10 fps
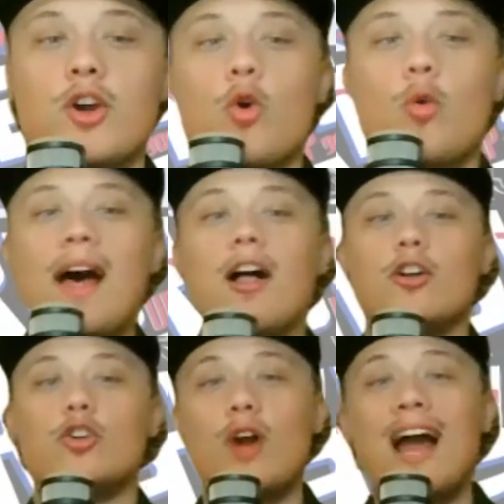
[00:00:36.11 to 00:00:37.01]
Well,
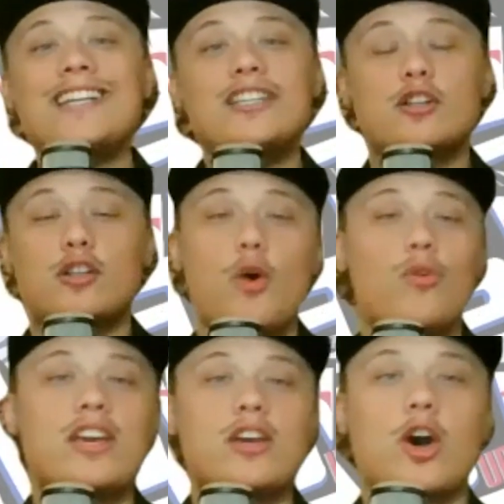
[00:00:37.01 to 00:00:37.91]
Grind
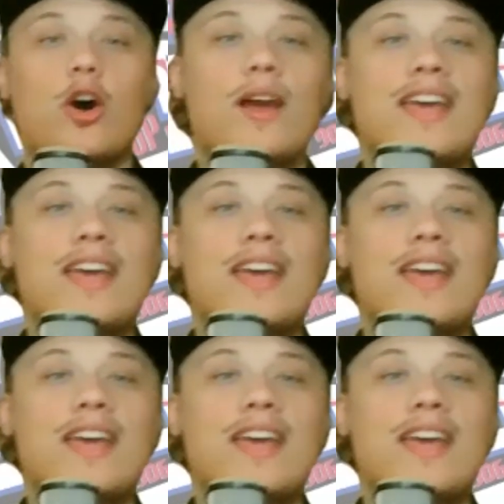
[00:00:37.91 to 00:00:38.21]
Clothing Co.